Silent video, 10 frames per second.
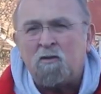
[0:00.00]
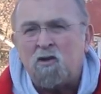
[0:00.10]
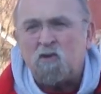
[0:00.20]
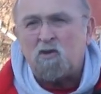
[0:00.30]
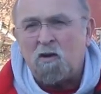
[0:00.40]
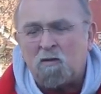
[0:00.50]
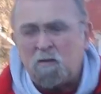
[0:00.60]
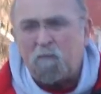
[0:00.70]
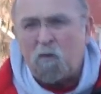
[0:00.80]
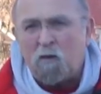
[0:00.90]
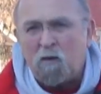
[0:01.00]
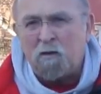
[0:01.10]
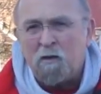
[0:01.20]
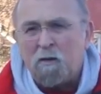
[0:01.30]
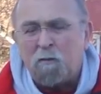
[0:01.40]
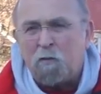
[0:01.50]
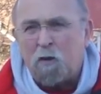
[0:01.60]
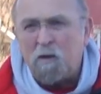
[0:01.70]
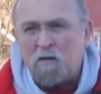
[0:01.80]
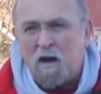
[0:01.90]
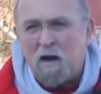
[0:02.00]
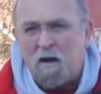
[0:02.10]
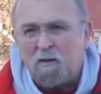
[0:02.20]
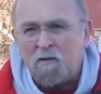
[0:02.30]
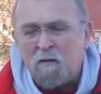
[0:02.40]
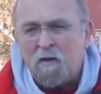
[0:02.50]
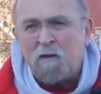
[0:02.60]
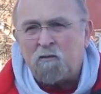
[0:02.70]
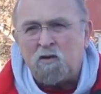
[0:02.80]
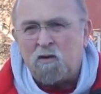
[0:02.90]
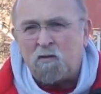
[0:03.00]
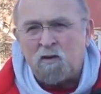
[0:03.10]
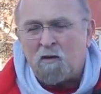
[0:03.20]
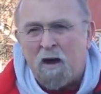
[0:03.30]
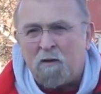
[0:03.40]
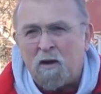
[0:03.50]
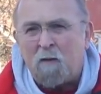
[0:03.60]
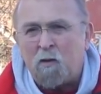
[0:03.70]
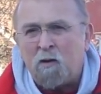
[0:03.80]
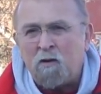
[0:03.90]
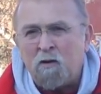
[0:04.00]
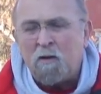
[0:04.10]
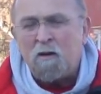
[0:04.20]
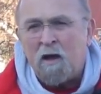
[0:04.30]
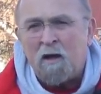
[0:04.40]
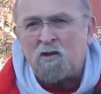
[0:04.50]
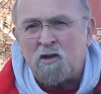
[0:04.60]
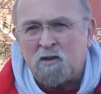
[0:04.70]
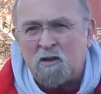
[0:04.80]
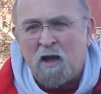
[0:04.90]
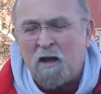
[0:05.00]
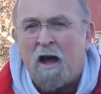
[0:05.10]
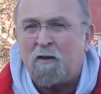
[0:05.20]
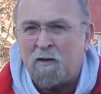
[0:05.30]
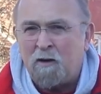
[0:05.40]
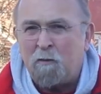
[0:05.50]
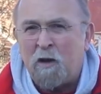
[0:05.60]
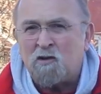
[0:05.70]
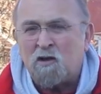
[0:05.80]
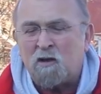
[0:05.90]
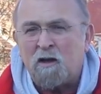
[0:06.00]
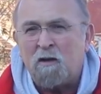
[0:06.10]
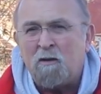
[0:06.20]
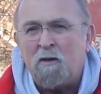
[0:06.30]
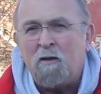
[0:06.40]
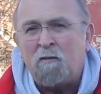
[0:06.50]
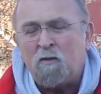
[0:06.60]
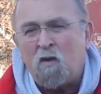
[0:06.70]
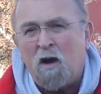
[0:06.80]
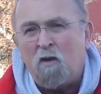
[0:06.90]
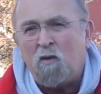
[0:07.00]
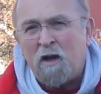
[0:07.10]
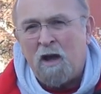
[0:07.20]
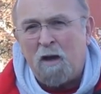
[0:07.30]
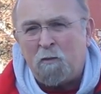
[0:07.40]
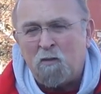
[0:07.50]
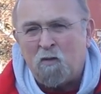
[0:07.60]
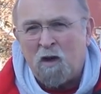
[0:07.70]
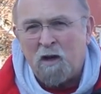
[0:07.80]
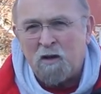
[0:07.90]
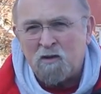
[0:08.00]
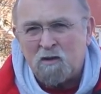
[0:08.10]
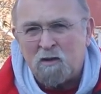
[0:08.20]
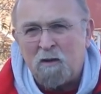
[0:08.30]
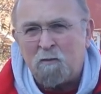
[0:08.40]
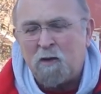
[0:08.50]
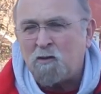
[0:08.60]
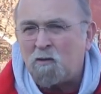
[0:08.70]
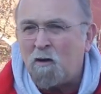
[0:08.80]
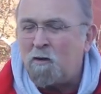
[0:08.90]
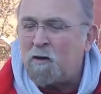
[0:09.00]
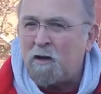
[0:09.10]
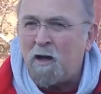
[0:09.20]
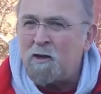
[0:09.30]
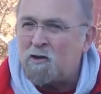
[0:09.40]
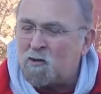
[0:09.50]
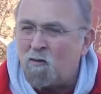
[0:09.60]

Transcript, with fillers: desert the fort, burn it down, you're outnumbered, and just get out of there, basically. Well, what happened was that Major Croghan, again, he's